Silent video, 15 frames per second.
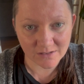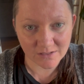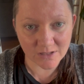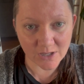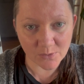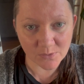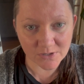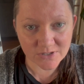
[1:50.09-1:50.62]

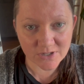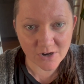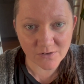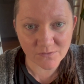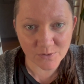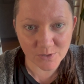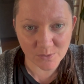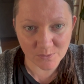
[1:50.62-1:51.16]
lowers our
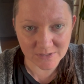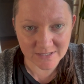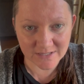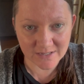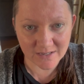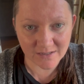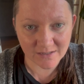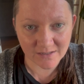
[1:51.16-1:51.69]

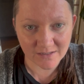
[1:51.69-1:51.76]
frequency,